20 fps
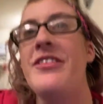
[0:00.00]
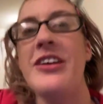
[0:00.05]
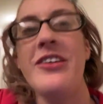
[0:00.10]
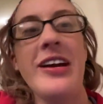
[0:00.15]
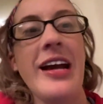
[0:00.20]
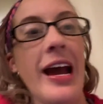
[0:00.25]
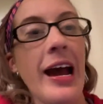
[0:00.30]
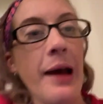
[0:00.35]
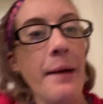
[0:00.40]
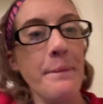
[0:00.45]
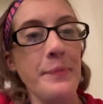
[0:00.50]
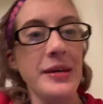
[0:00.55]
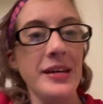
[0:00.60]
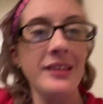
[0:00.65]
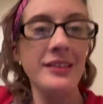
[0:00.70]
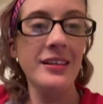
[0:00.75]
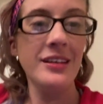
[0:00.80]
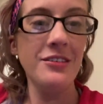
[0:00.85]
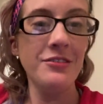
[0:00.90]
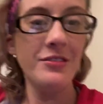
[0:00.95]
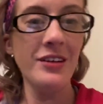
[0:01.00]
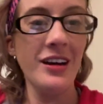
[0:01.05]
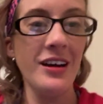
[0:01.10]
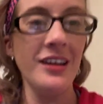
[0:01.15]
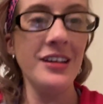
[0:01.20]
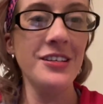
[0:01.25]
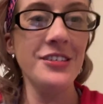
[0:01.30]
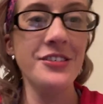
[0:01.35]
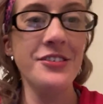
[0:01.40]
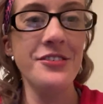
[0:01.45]
happy that you
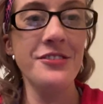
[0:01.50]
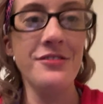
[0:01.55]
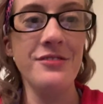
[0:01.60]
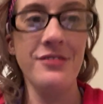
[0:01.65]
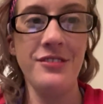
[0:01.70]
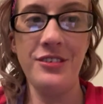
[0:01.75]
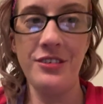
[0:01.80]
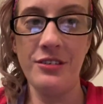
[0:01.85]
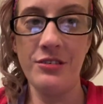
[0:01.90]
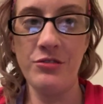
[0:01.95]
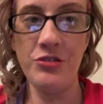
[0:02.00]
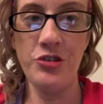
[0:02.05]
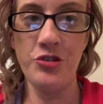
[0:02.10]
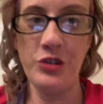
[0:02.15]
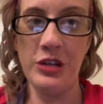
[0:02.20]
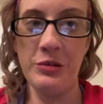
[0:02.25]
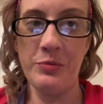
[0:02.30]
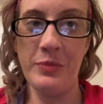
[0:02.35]
guys, joined